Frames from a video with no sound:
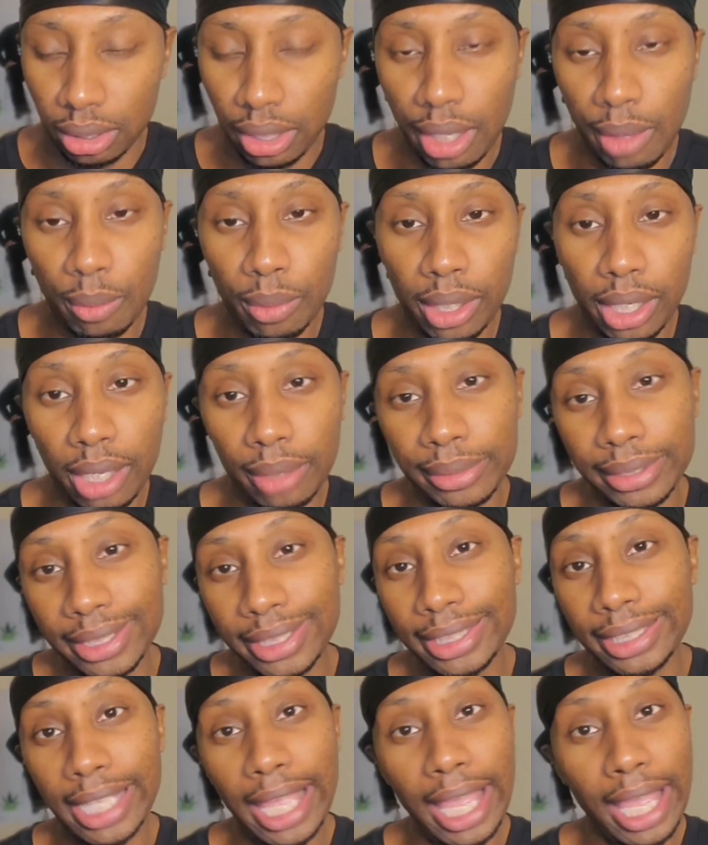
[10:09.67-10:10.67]
and what I was
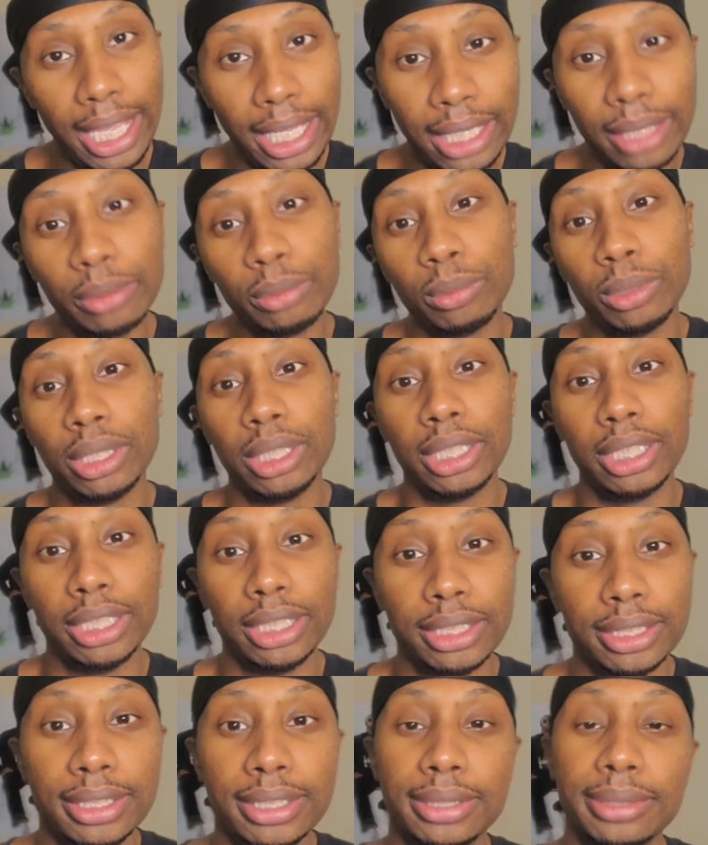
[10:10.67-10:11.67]
saying
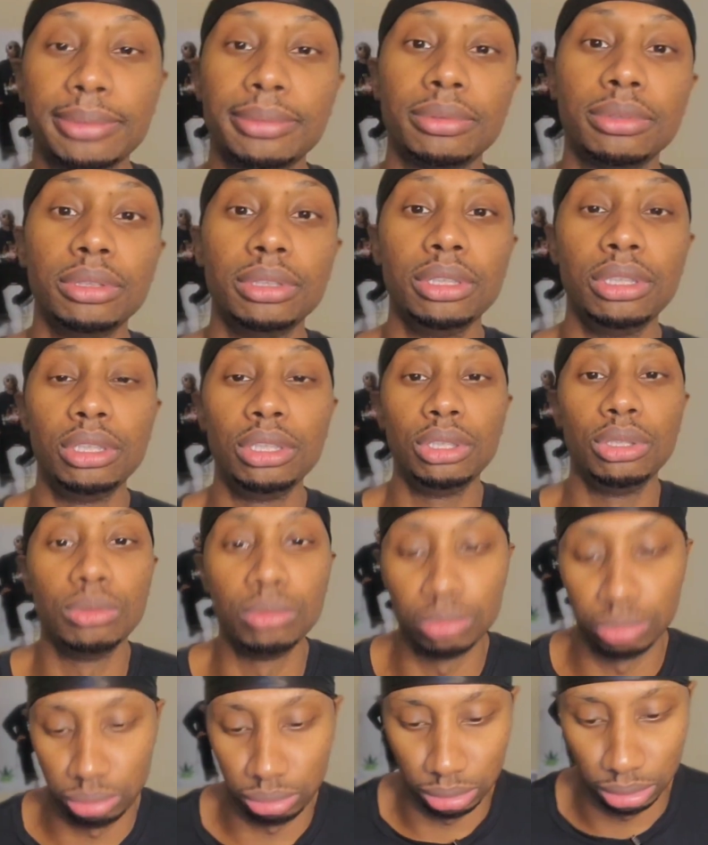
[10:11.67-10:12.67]
was,
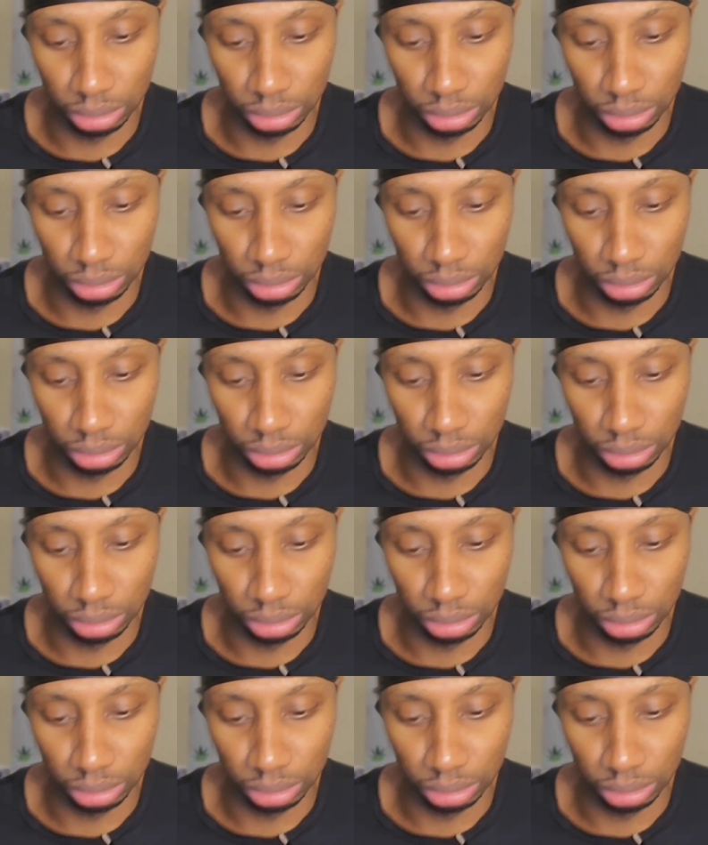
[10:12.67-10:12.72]
hold